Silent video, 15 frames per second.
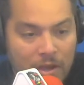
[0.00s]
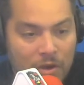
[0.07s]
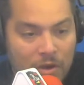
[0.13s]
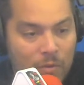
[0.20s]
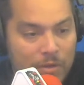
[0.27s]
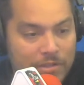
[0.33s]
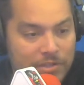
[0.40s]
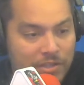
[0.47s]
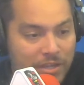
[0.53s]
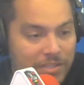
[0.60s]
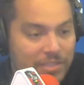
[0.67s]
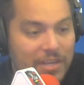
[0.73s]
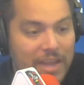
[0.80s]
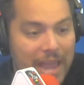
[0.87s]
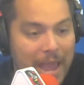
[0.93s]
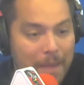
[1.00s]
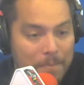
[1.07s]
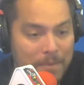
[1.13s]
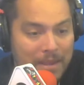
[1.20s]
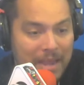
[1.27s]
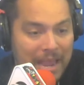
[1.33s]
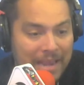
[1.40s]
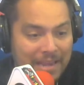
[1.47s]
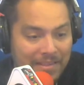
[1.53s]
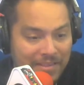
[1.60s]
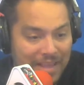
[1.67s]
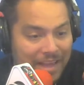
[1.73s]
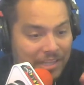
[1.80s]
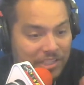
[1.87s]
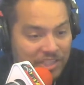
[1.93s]
who is just unhappy and is
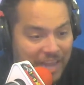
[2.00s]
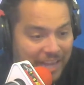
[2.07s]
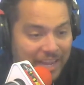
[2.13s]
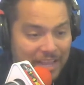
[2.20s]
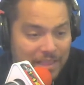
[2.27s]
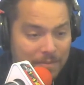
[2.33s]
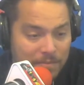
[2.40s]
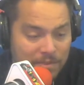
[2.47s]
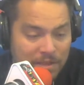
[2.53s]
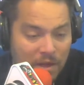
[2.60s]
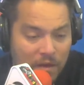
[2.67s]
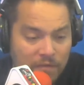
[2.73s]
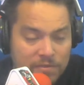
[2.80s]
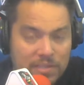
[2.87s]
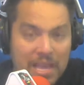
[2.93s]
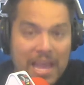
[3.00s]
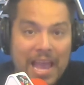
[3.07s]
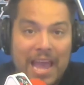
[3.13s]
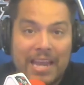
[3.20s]
not checking themselves